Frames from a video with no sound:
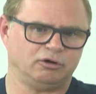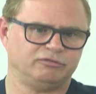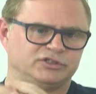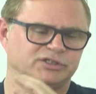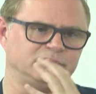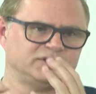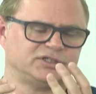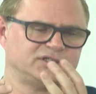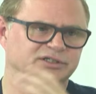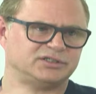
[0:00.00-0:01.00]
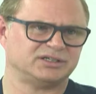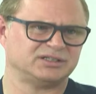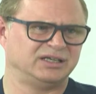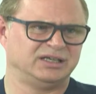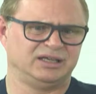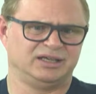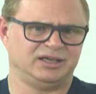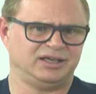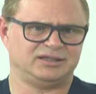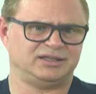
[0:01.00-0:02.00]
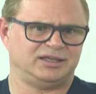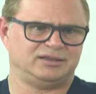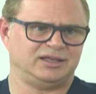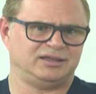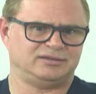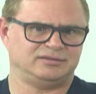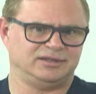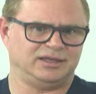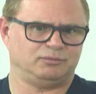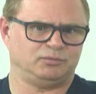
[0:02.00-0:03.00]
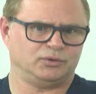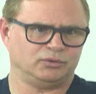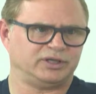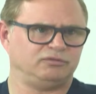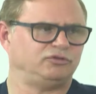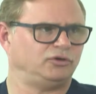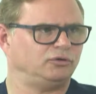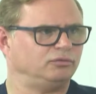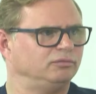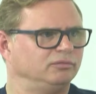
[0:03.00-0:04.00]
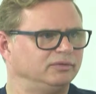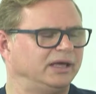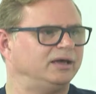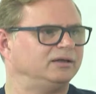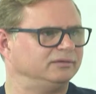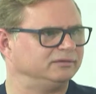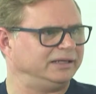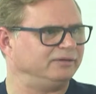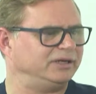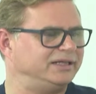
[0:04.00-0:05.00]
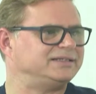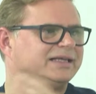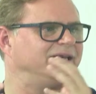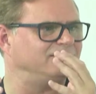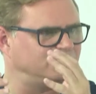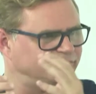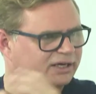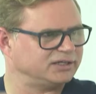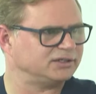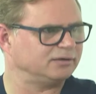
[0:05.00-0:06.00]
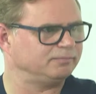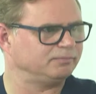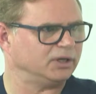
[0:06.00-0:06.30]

offer similar statistics. It will give you that at least that level of data.